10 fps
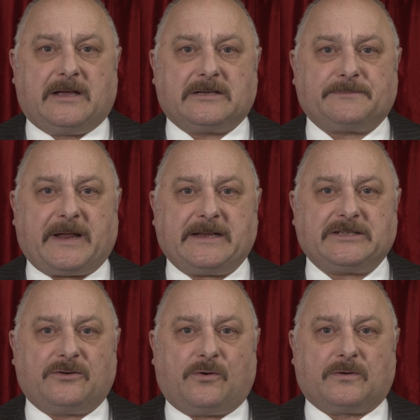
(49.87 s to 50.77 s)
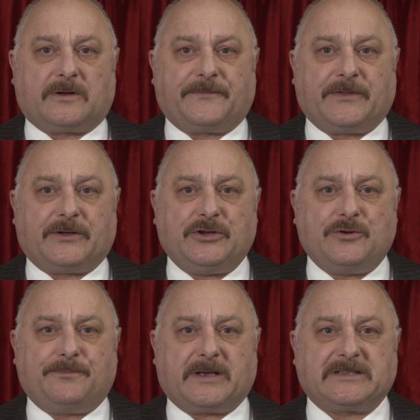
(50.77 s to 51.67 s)
has placed an order for the
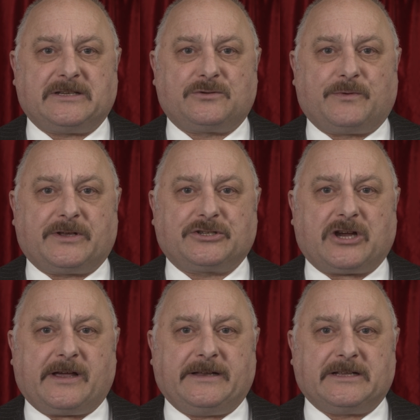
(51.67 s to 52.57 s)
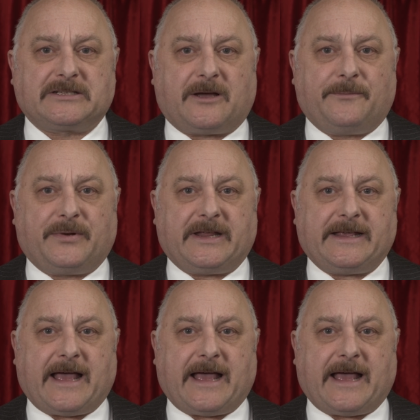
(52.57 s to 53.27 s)
new buses with a Chinese company,